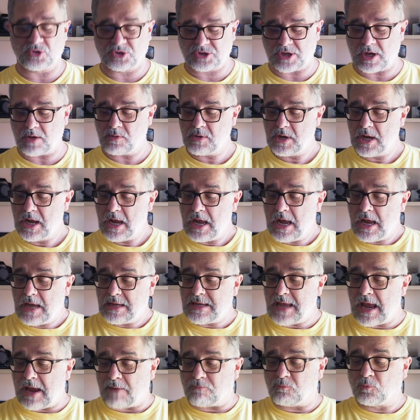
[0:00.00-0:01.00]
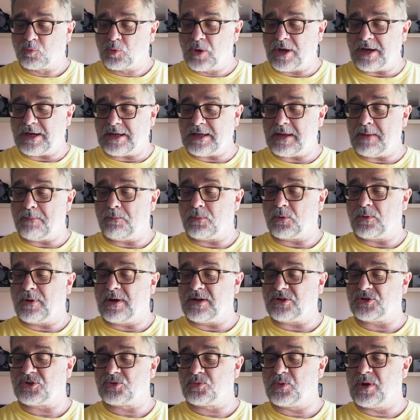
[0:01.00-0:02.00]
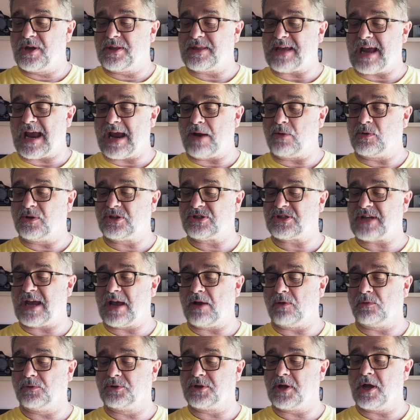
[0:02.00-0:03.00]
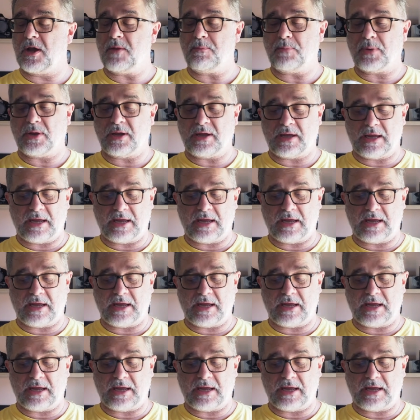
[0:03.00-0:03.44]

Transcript: So yeah, really impressed with how it's held up.